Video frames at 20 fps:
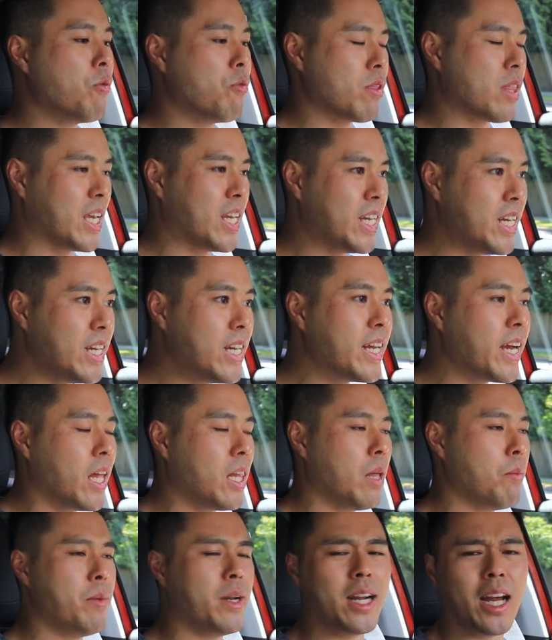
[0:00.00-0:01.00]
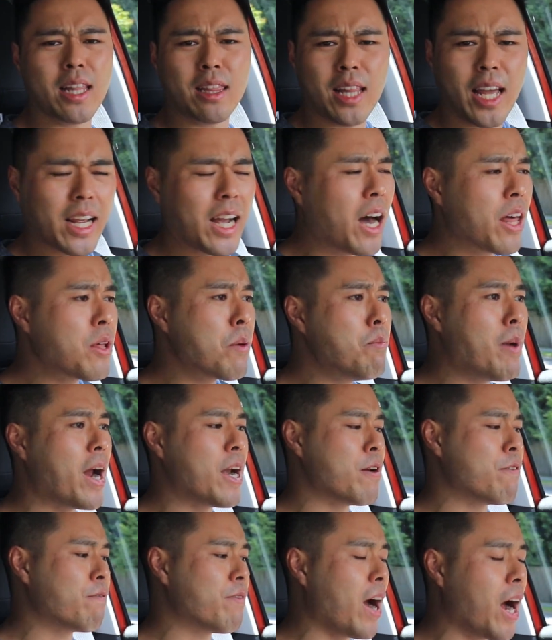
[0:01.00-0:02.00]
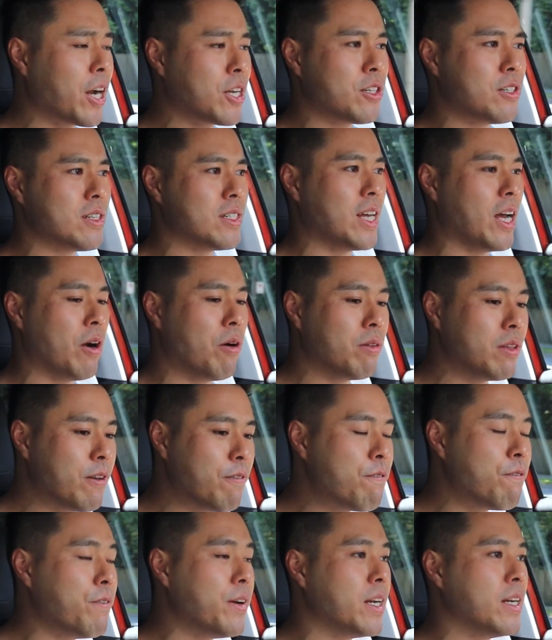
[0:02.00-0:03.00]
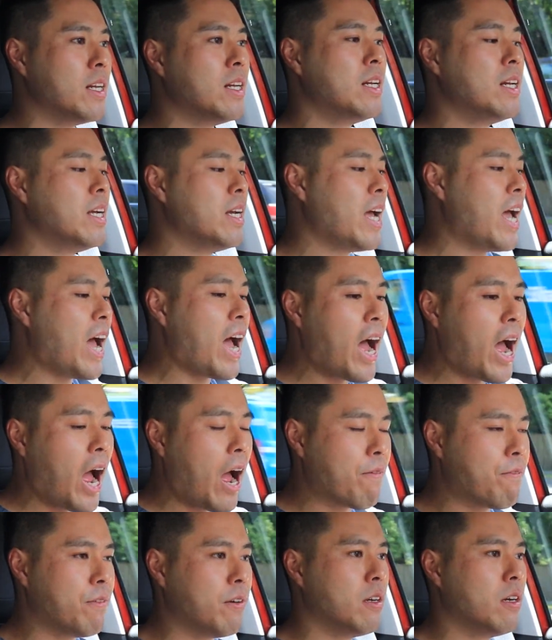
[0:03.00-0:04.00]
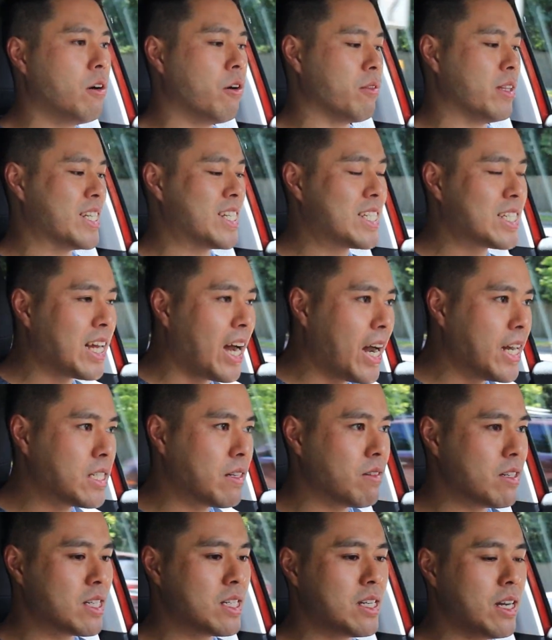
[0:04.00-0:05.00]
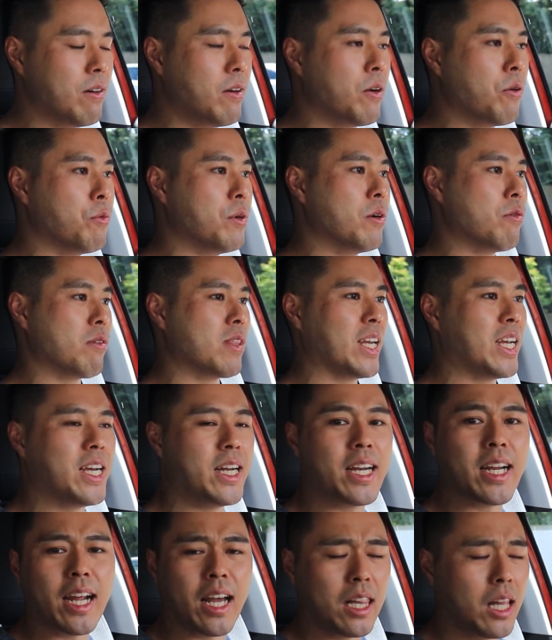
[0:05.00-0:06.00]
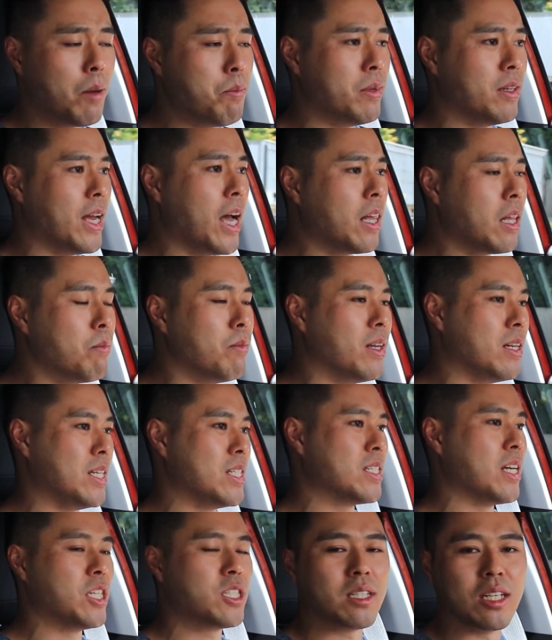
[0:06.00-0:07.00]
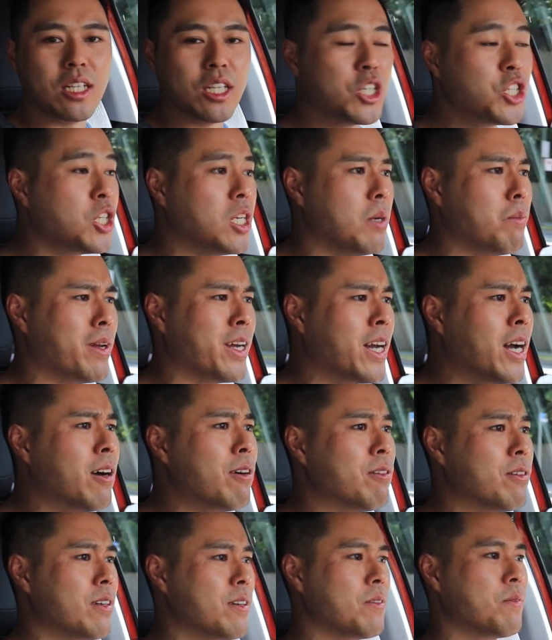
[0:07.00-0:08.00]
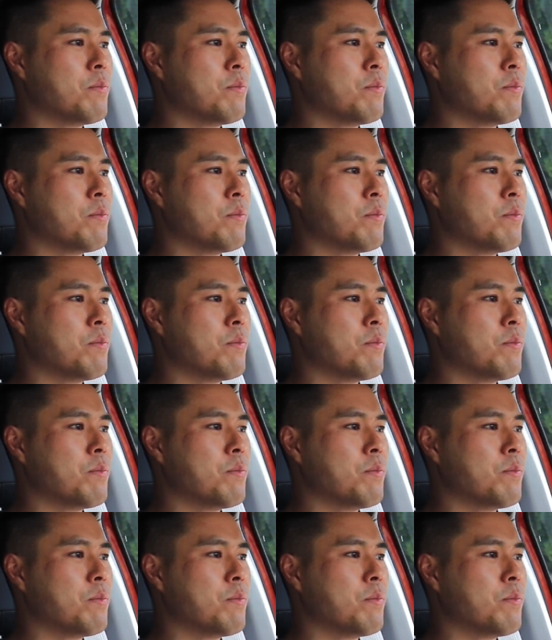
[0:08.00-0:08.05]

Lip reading: with a heating element, unlike other manufacturers that only fit half or the sides of the steering wheel with the heating element essentially cheaping out.